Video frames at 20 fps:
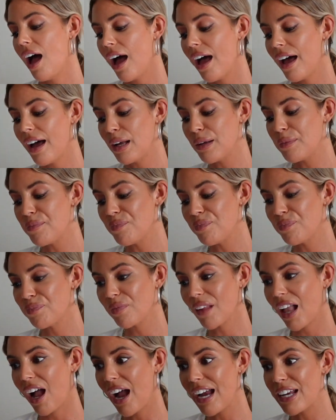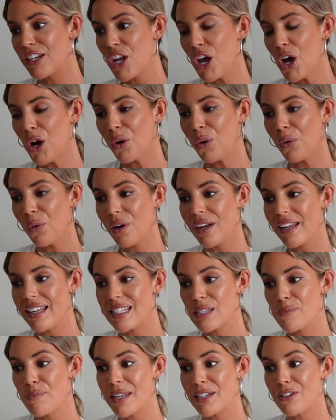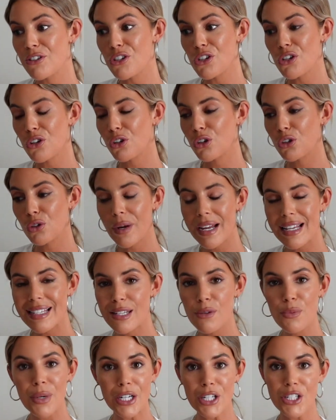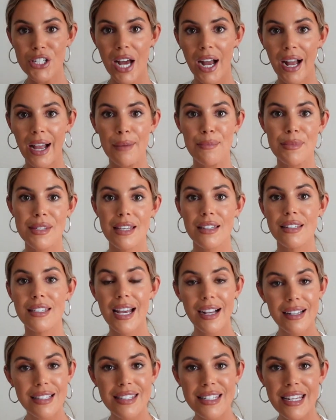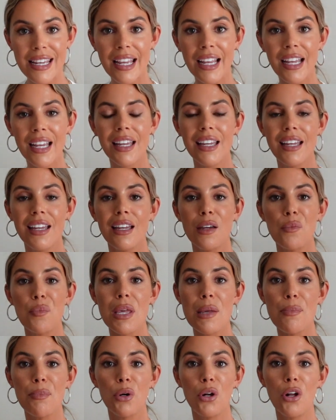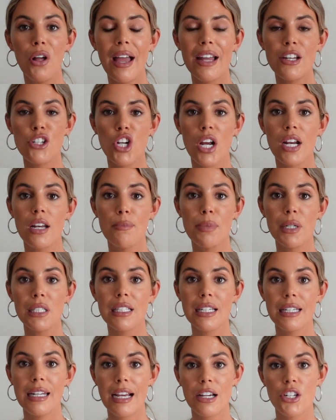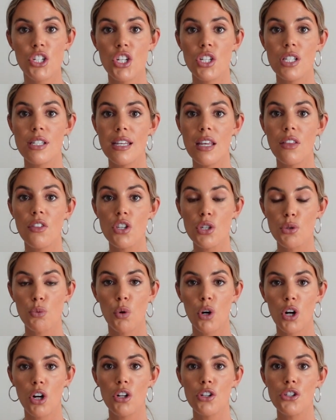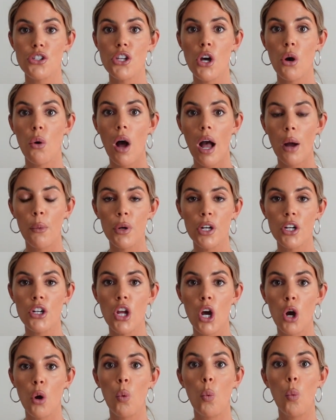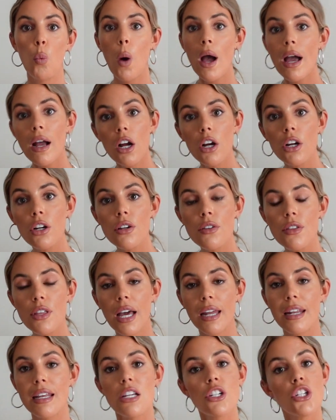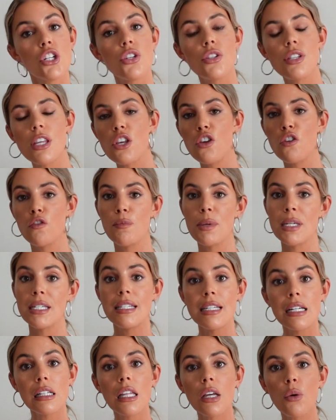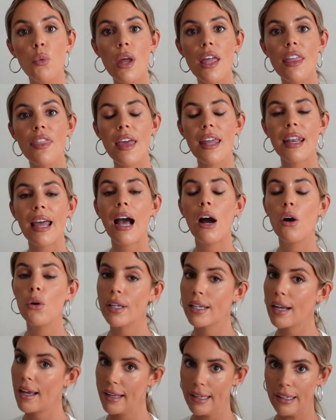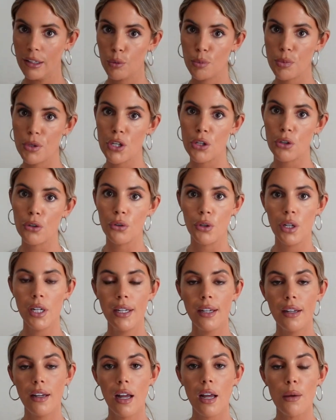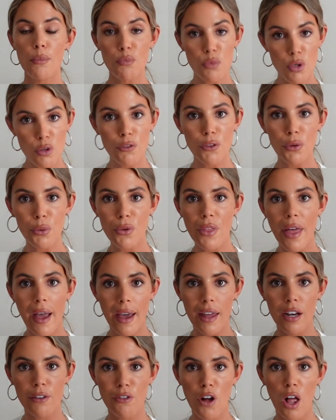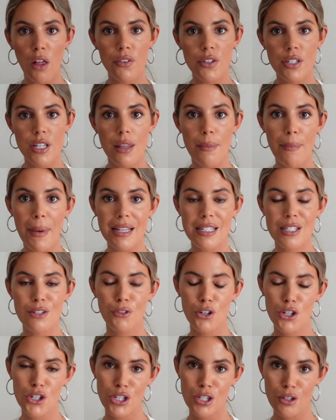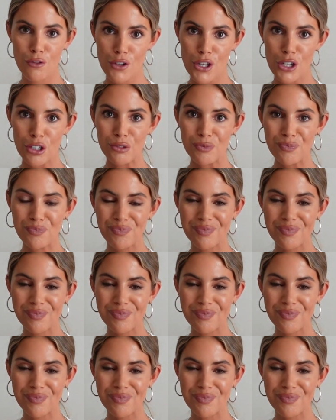um, I know it's been crazy weird times texting people and trying to build connections in this world. So I want to know what are the kind of issues that you've been dealing with and how can I help you? move through that and evolve into the best version of you.